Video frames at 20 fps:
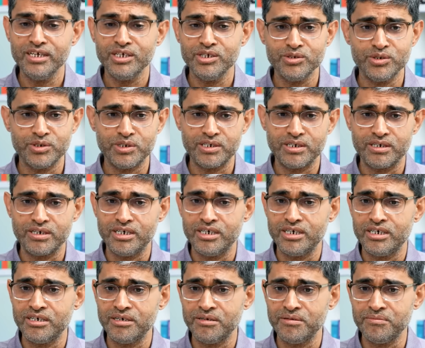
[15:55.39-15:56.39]
You're
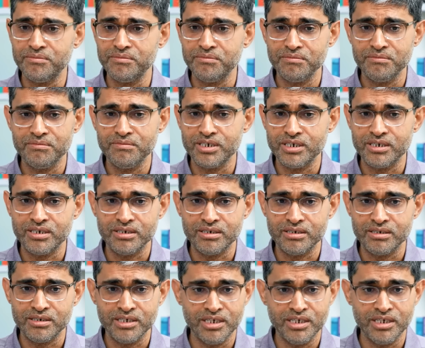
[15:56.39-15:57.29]
um, uh,